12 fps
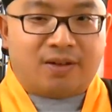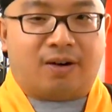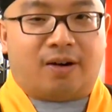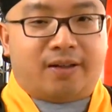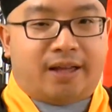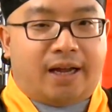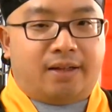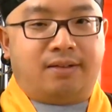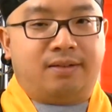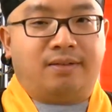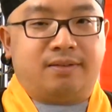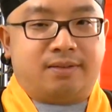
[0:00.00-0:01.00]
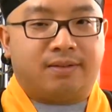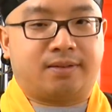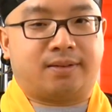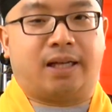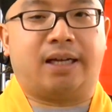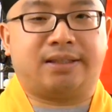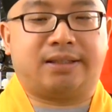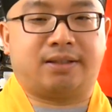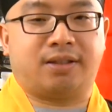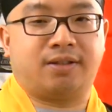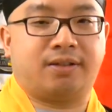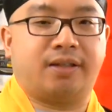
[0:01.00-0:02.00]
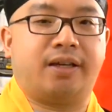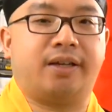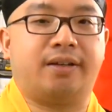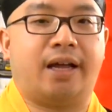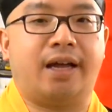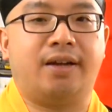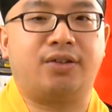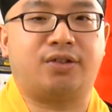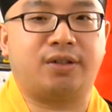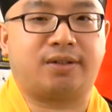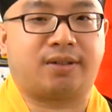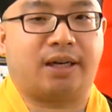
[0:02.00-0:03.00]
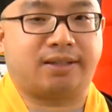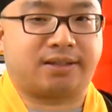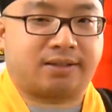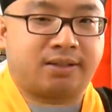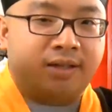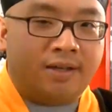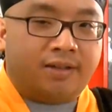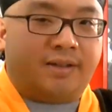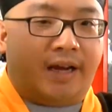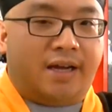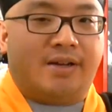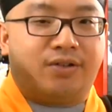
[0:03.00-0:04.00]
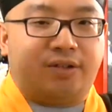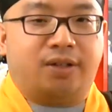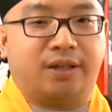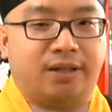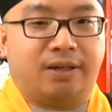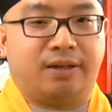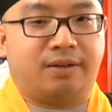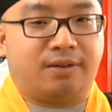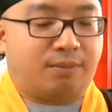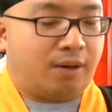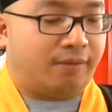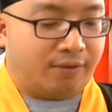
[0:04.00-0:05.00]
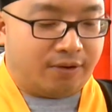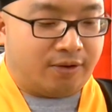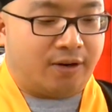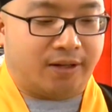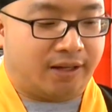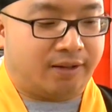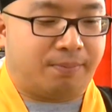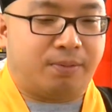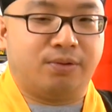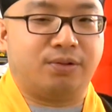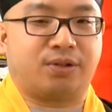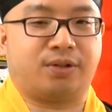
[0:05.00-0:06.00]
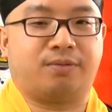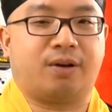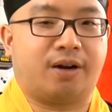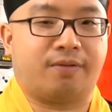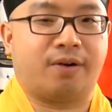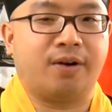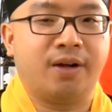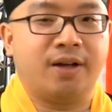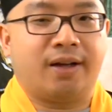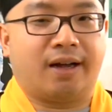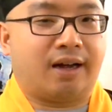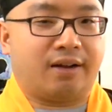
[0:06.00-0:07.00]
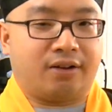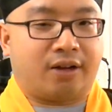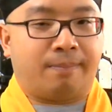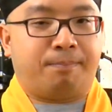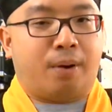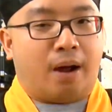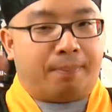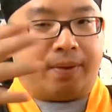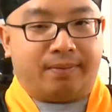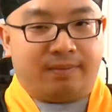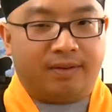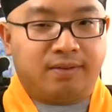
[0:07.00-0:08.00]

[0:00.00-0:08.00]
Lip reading: all that dust, the energy dust, the energy, whatever you call that, the pollution, whatever. You can pop it